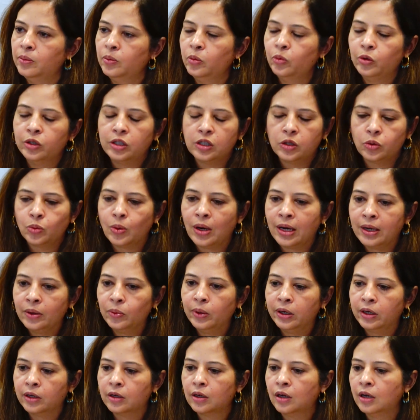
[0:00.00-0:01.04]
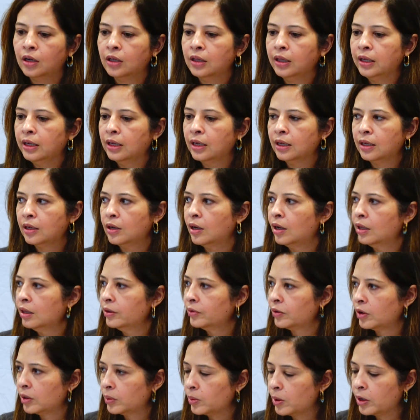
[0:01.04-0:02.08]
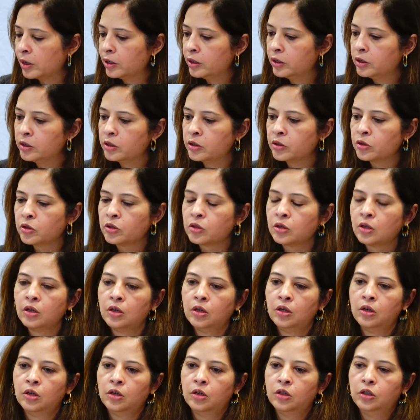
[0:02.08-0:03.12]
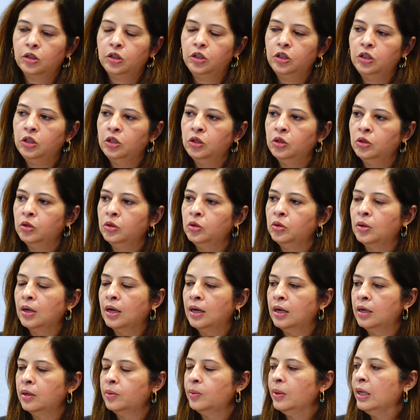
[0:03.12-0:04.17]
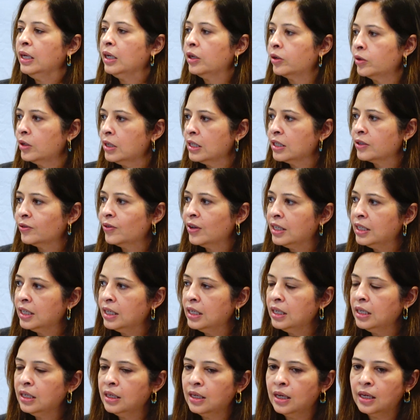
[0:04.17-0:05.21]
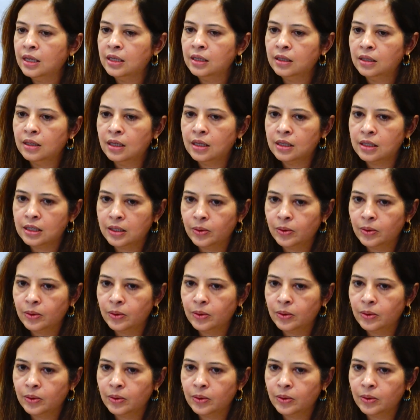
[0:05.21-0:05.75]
which is why we are calling on all of our partners to increase funding and